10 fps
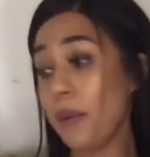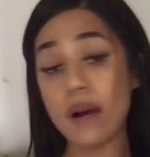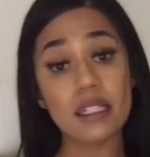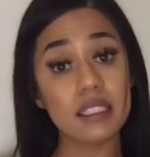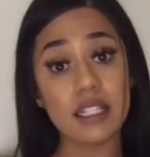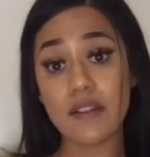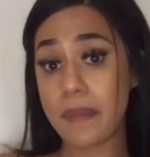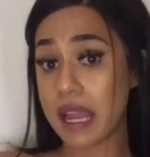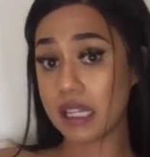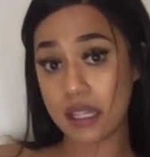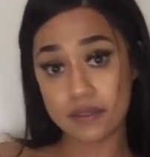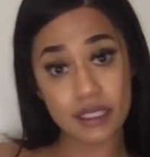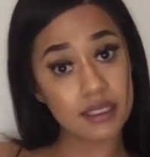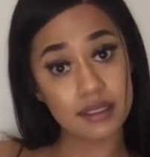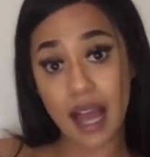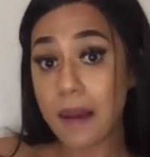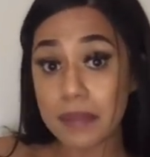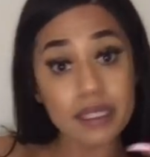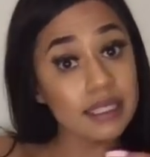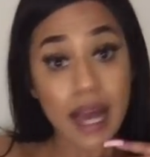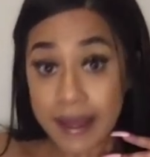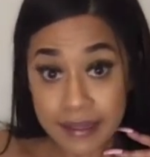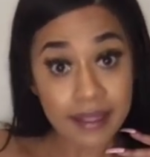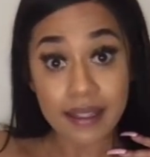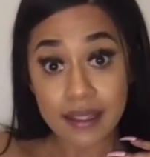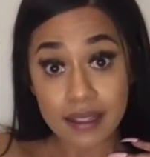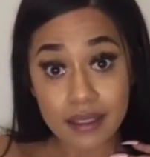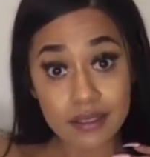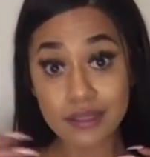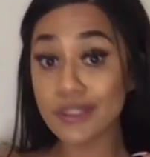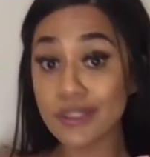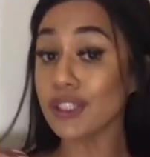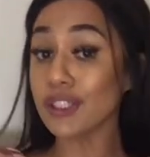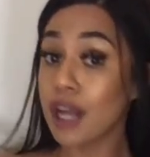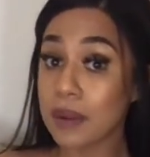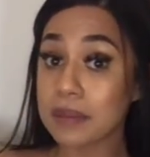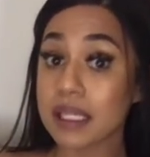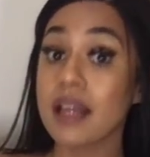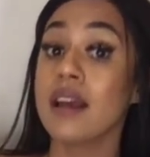wasn't even paid enough to get topless, honey. You know what I'm saying?